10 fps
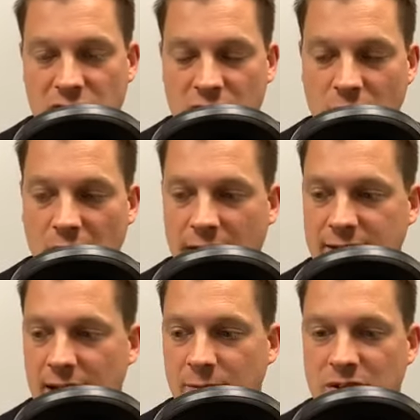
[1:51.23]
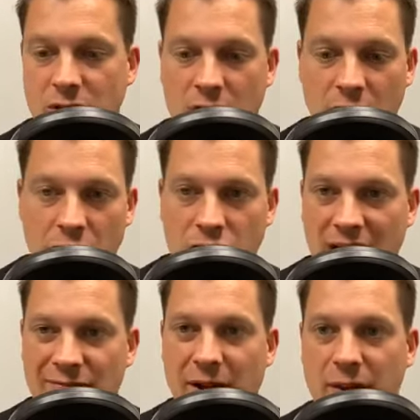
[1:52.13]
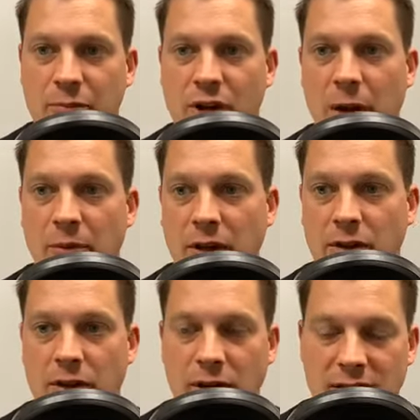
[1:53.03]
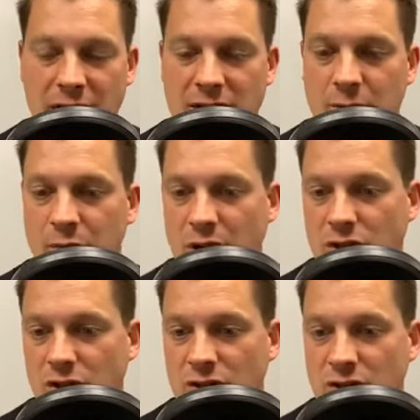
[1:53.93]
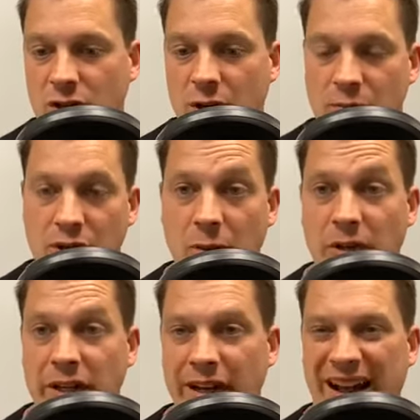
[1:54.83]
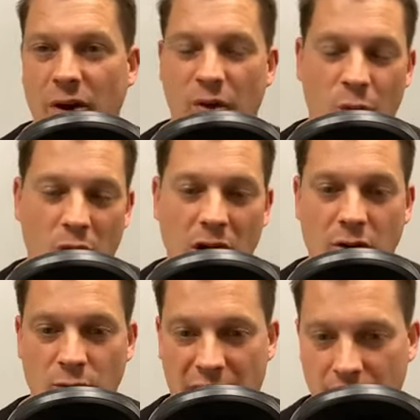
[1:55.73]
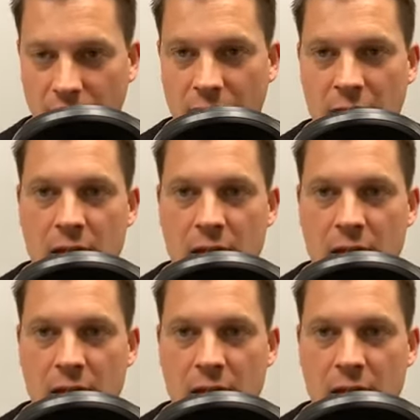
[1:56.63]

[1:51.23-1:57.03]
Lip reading: So a lot of times they're going to drive by the property, they're going to take some pictures, they're going to probably get out and walk around